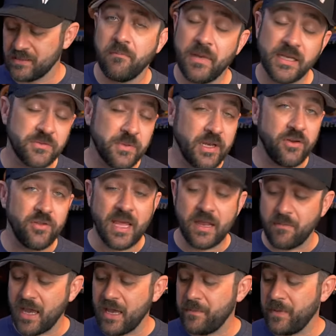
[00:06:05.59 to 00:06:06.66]
Best way to do that, in
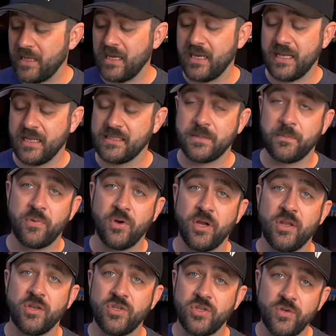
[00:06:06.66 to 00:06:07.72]
my opinion, is to
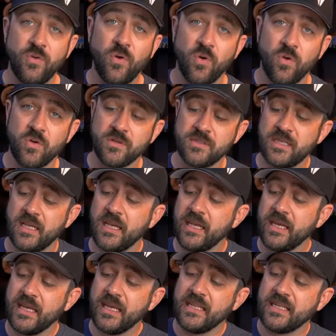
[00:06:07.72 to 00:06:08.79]
put two holes
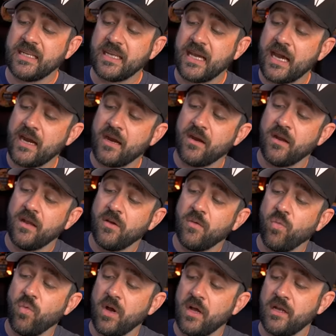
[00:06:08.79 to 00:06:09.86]
in the tire,
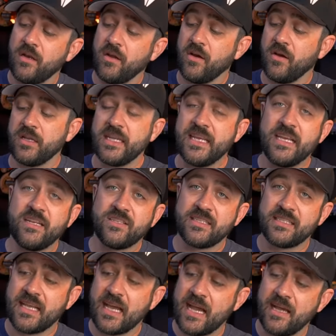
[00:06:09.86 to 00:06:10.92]
one on each
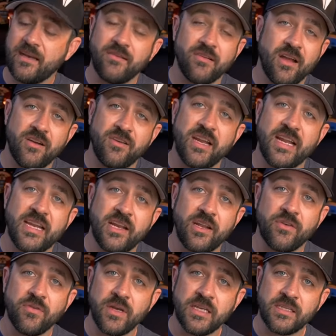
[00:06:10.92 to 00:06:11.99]
side or 180
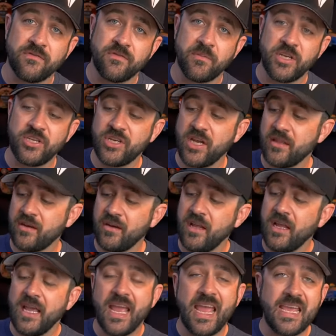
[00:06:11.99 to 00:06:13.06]
degrees from each other,
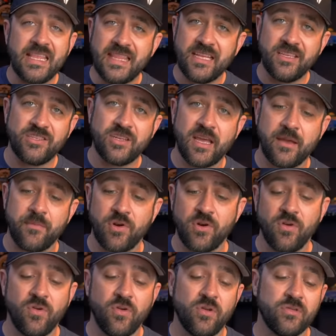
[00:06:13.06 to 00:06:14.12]
1/8-inch diameter
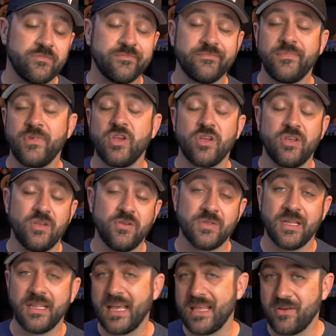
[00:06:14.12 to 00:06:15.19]
hole. You can use
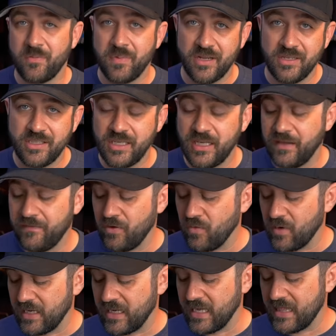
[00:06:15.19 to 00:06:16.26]
a leather punch if you
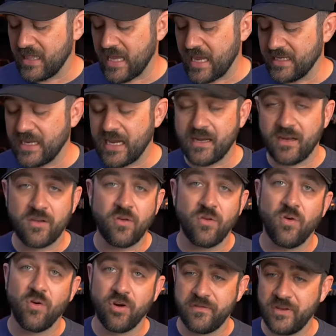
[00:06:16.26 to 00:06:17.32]
want to get that technical,
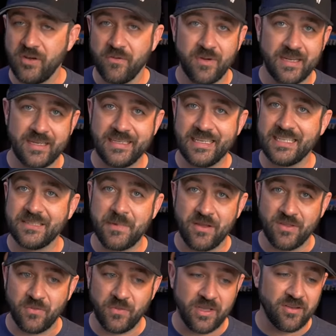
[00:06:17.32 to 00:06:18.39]
or if you don't want to
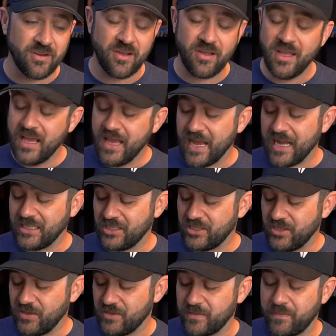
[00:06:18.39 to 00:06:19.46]
dismount the wheel at all, I just
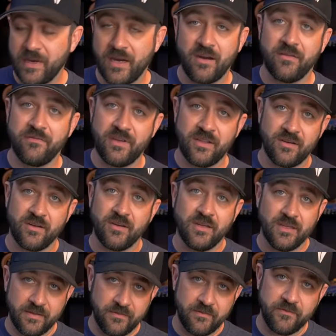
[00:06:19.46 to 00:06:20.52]
use a pair of either
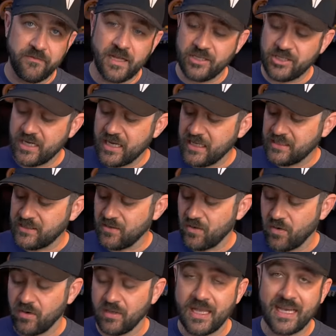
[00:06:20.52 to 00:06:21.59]
flush cuts
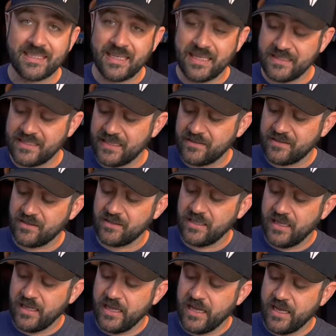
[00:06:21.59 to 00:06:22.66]
or Lexan scissors
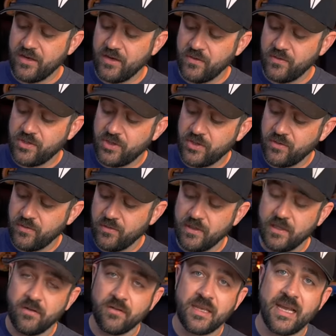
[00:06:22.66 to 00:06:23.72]
and do two
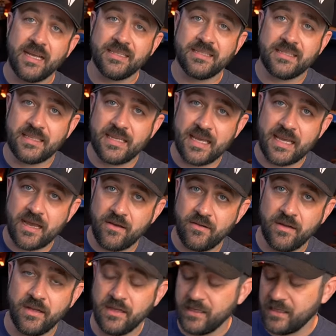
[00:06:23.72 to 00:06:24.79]
little cuts to take
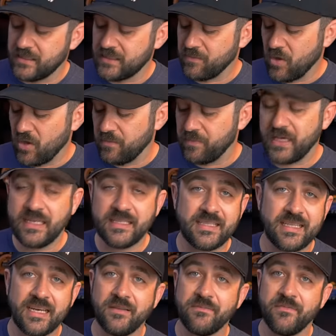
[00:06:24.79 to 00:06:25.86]
out a small piece
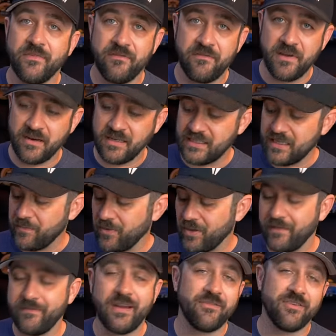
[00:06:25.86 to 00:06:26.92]
there. Very simple.
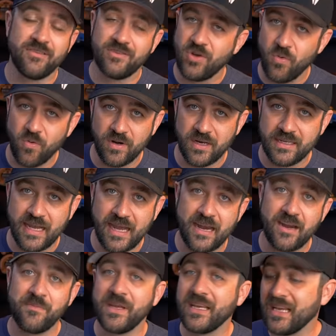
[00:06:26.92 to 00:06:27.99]
I've never torn a
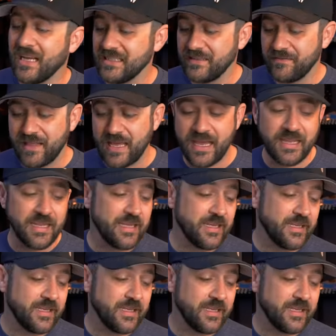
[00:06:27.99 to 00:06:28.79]
tire because of that.